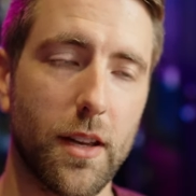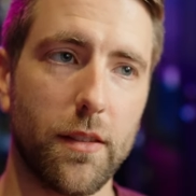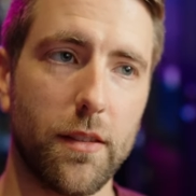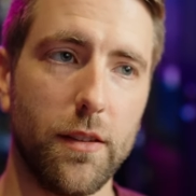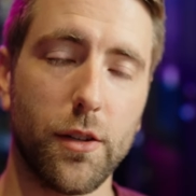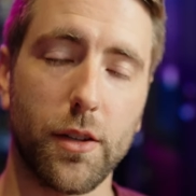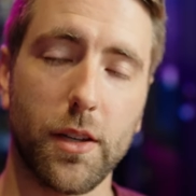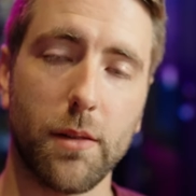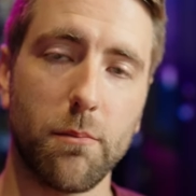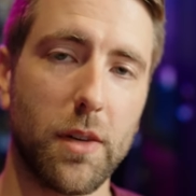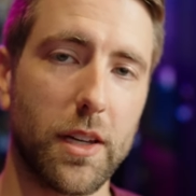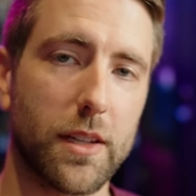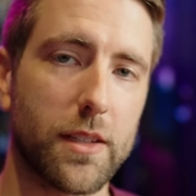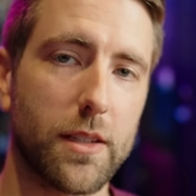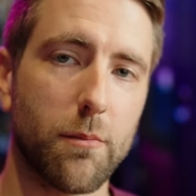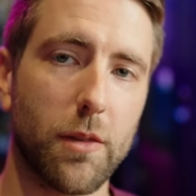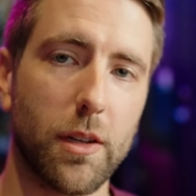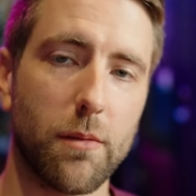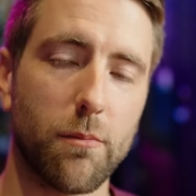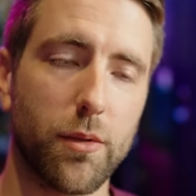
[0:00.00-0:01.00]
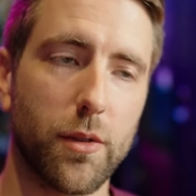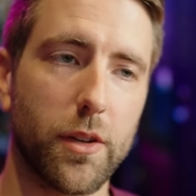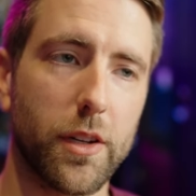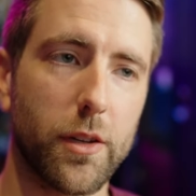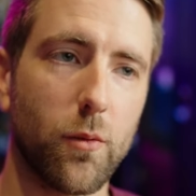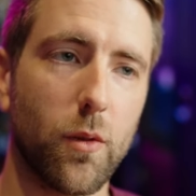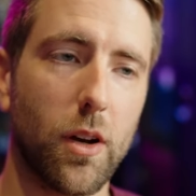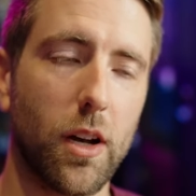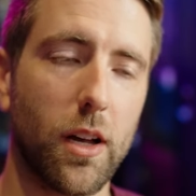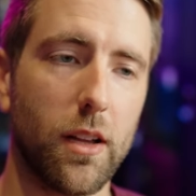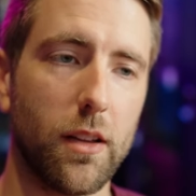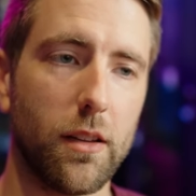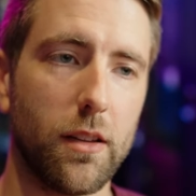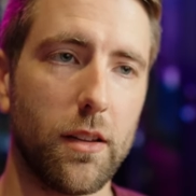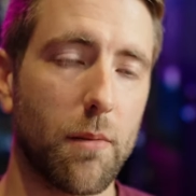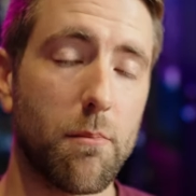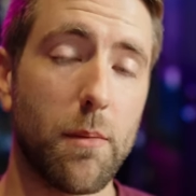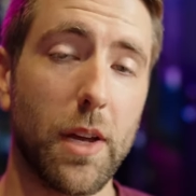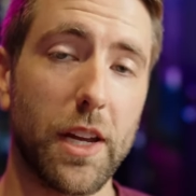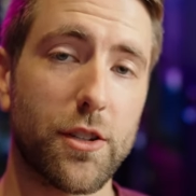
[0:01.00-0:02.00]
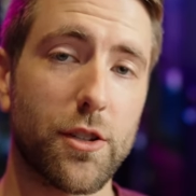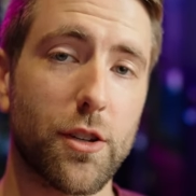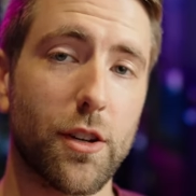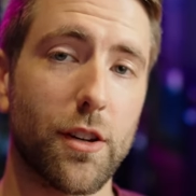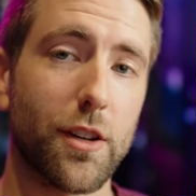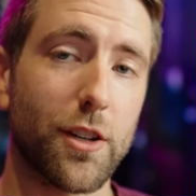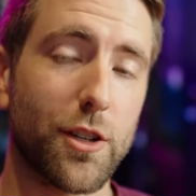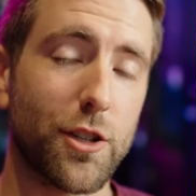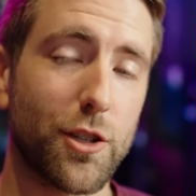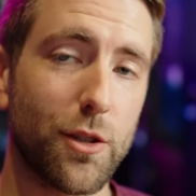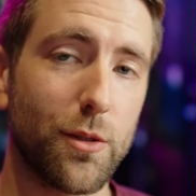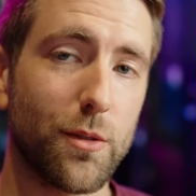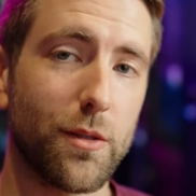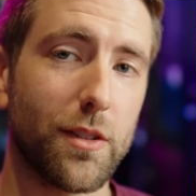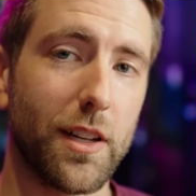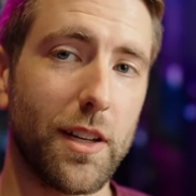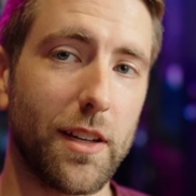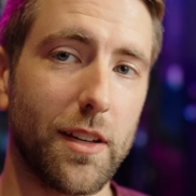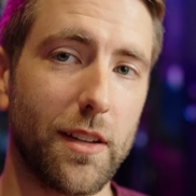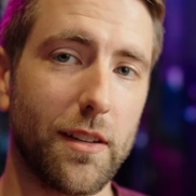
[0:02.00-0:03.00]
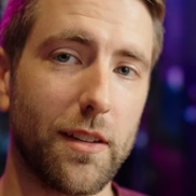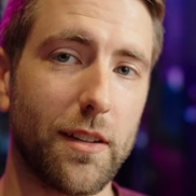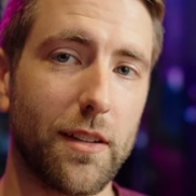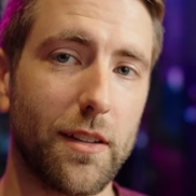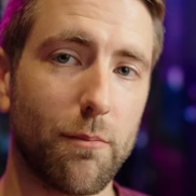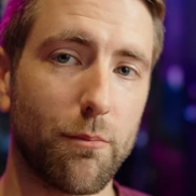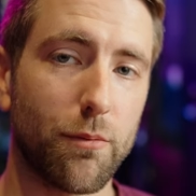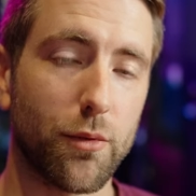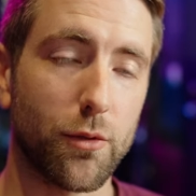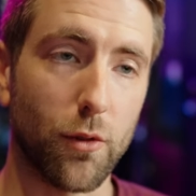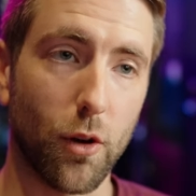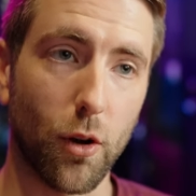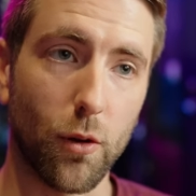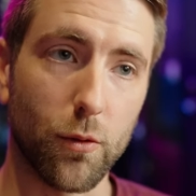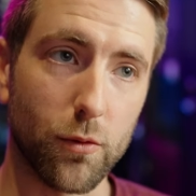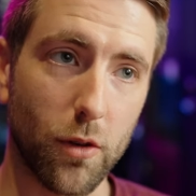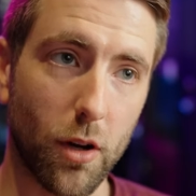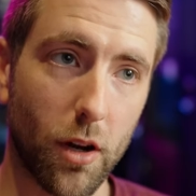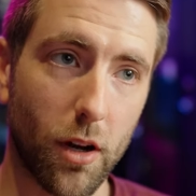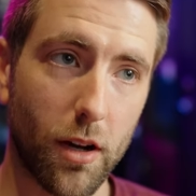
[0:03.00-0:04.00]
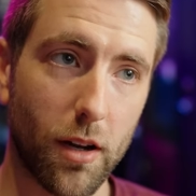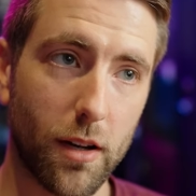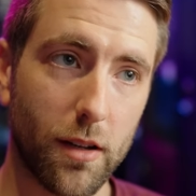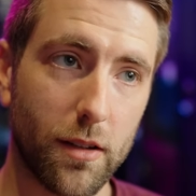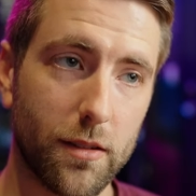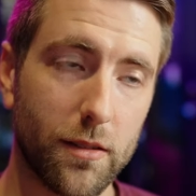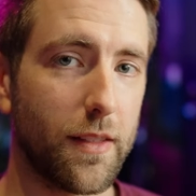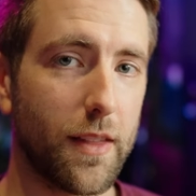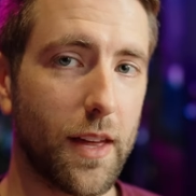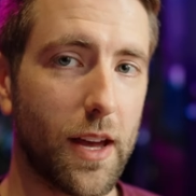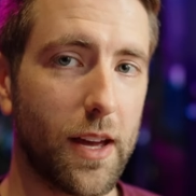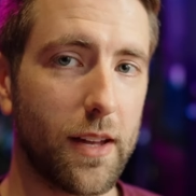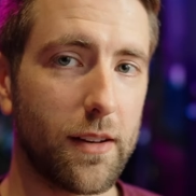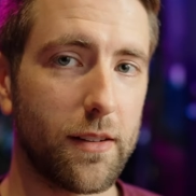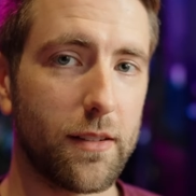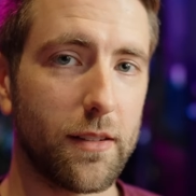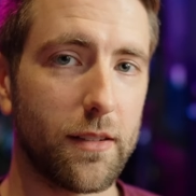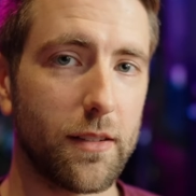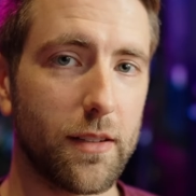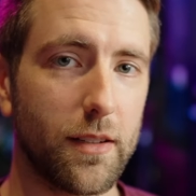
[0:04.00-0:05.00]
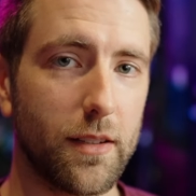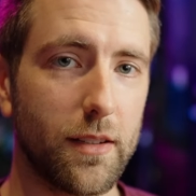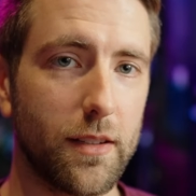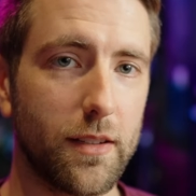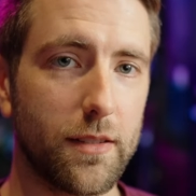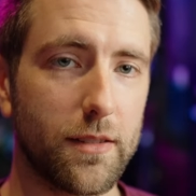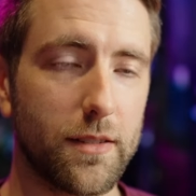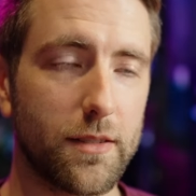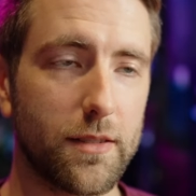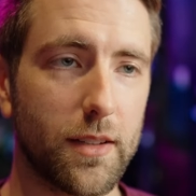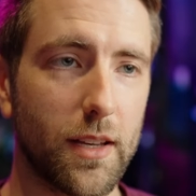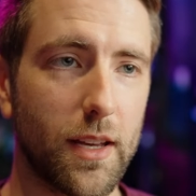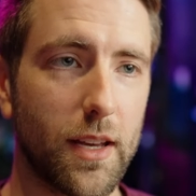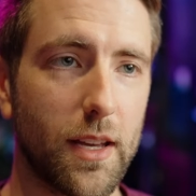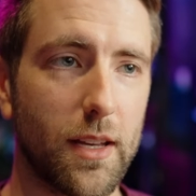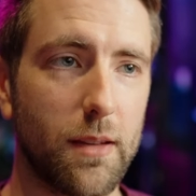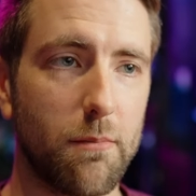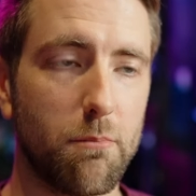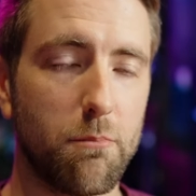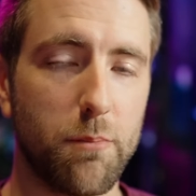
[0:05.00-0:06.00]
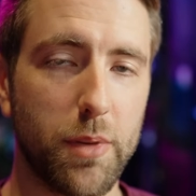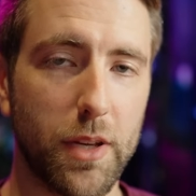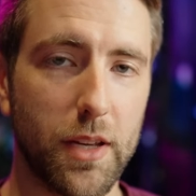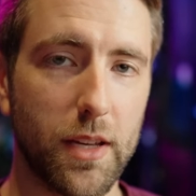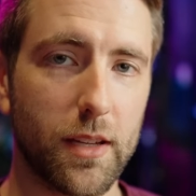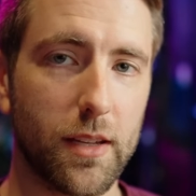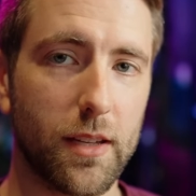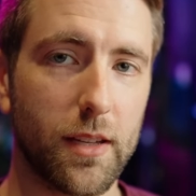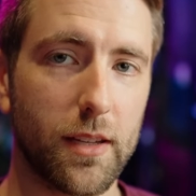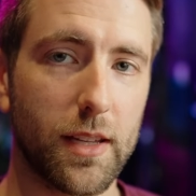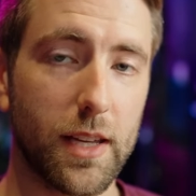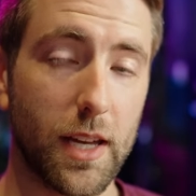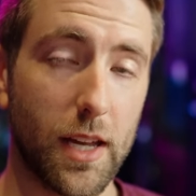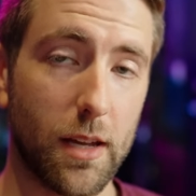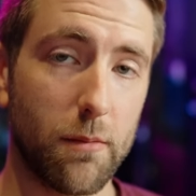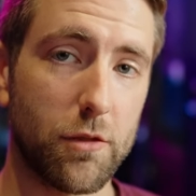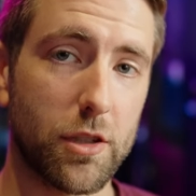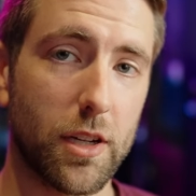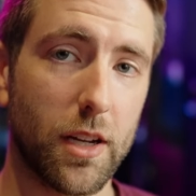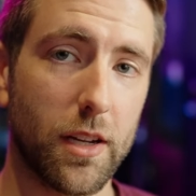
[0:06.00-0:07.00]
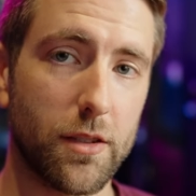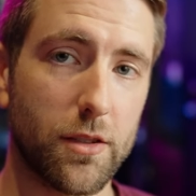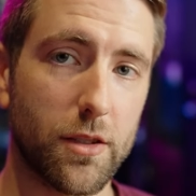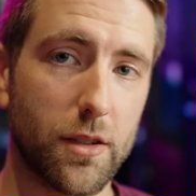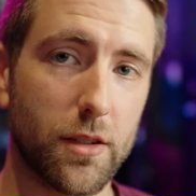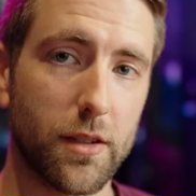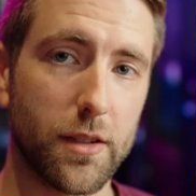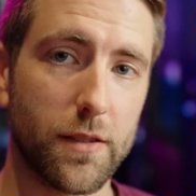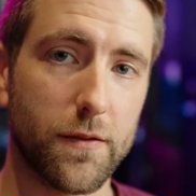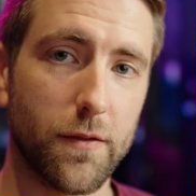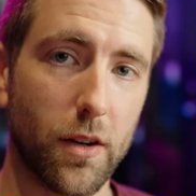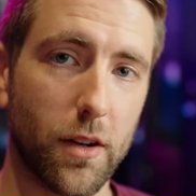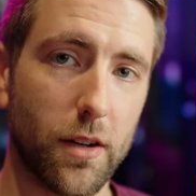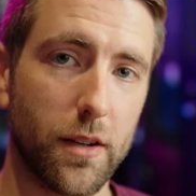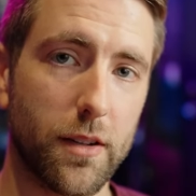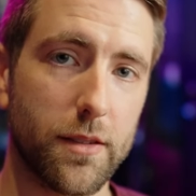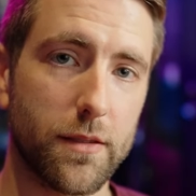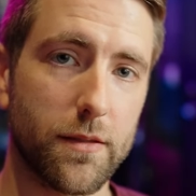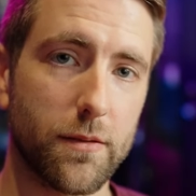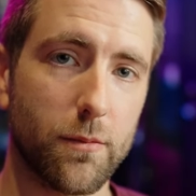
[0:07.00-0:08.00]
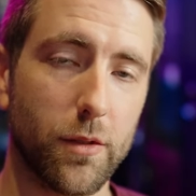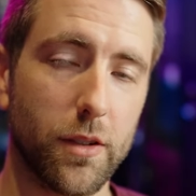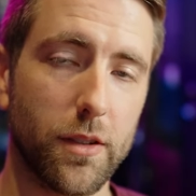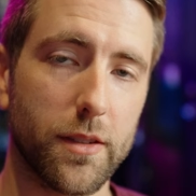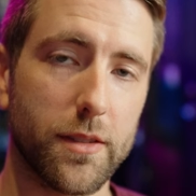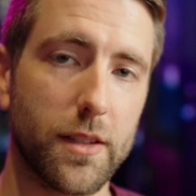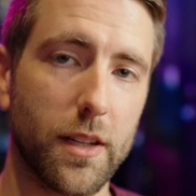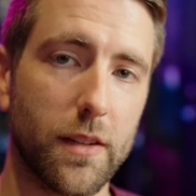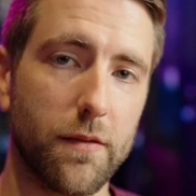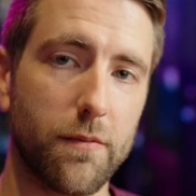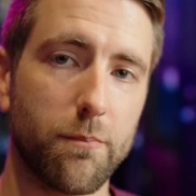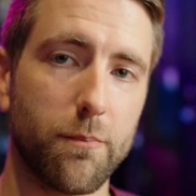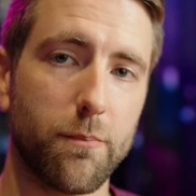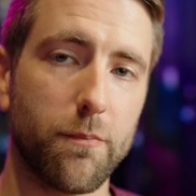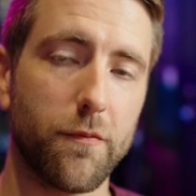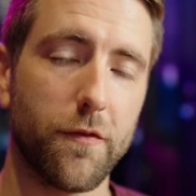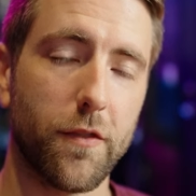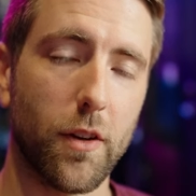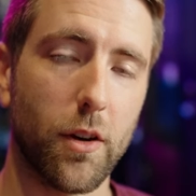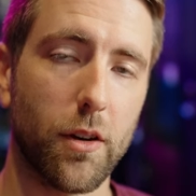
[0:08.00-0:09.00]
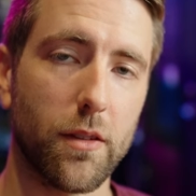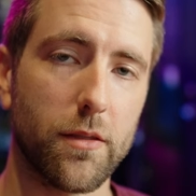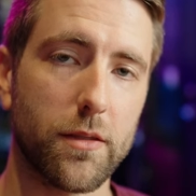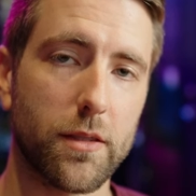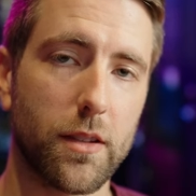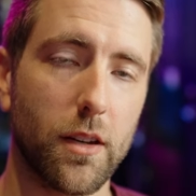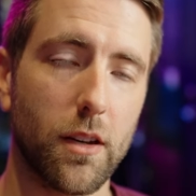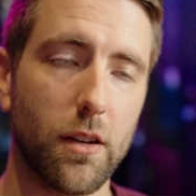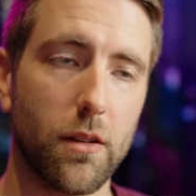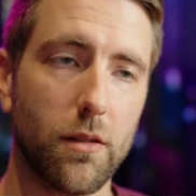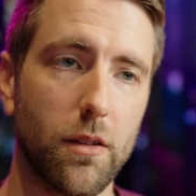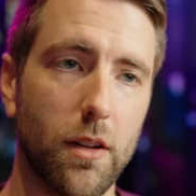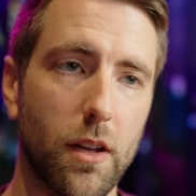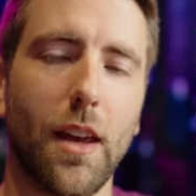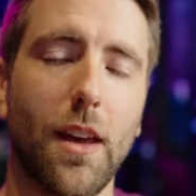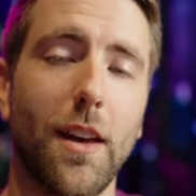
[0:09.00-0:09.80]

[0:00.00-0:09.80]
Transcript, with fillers: You can mix them in pretty well. Make sure to shoot in Pro RAW. That is a big game changer as far as real estate photos go.